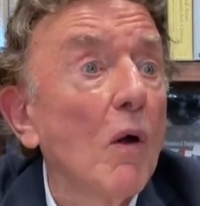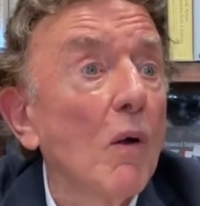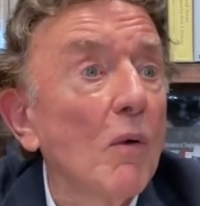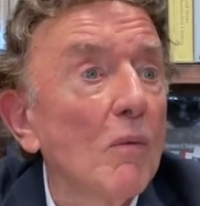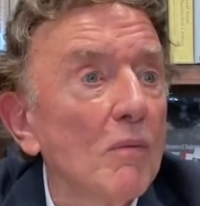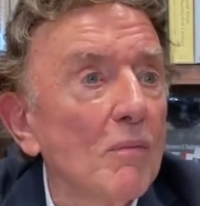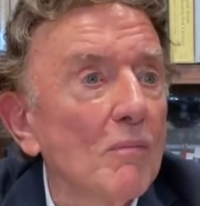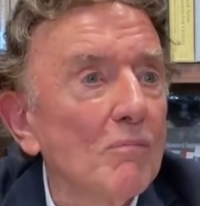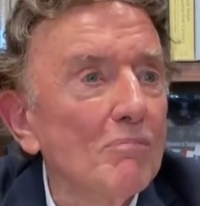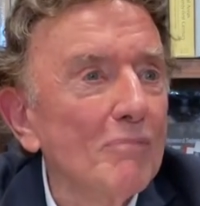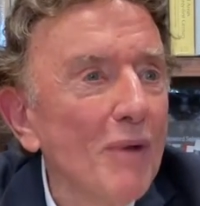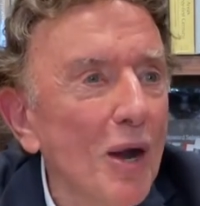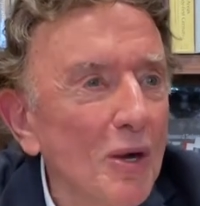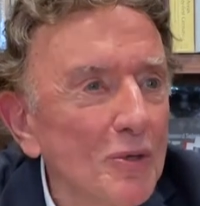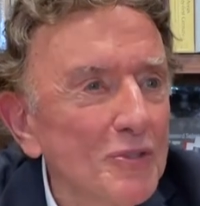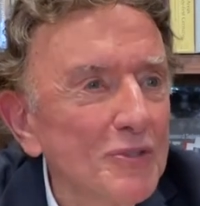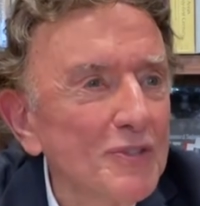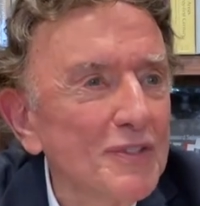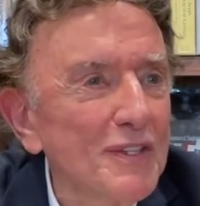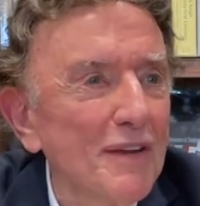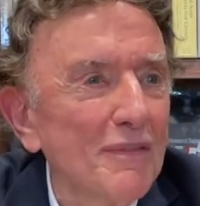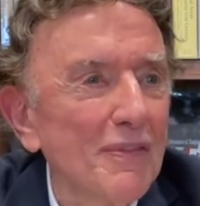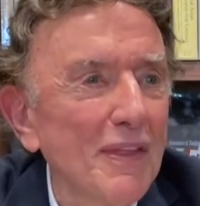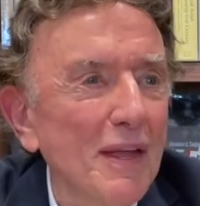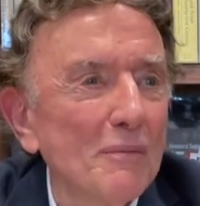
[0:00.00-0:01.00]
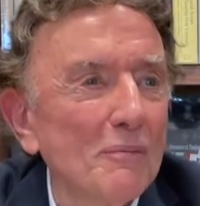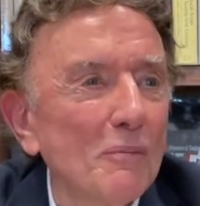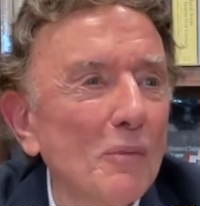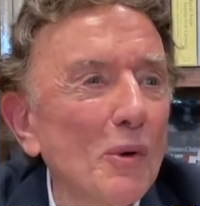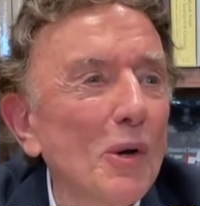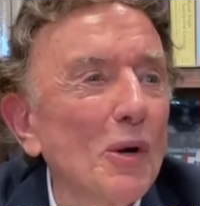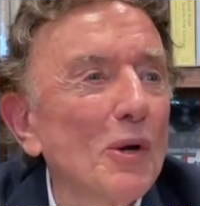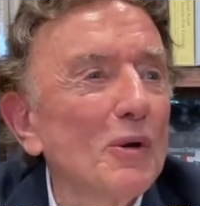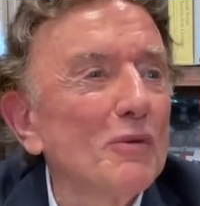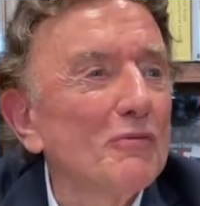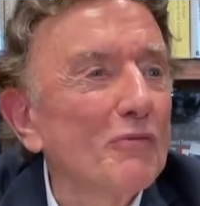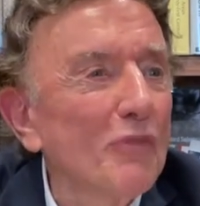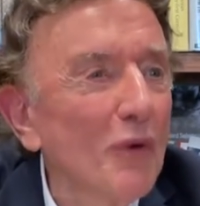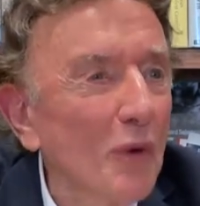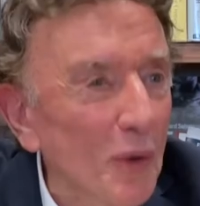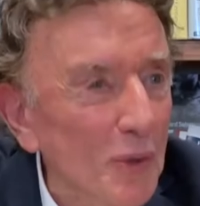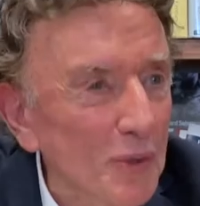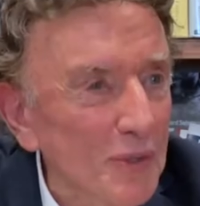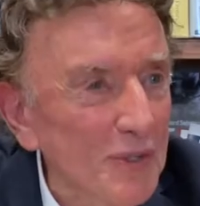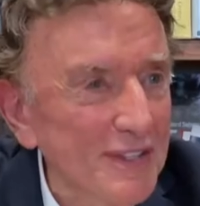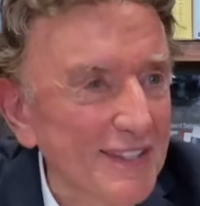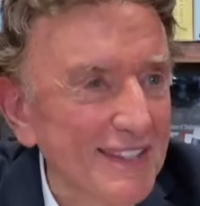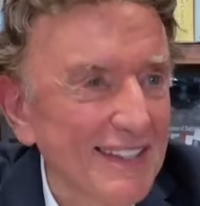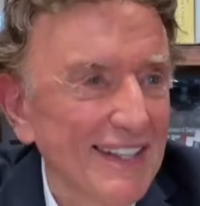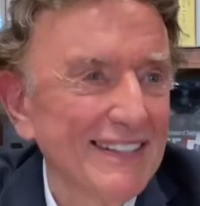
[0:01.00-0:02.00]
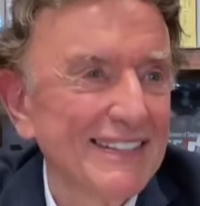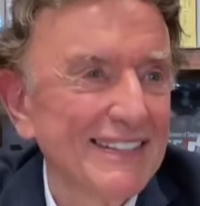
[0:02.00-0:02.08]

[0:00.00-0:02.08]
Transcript: most of them were adverse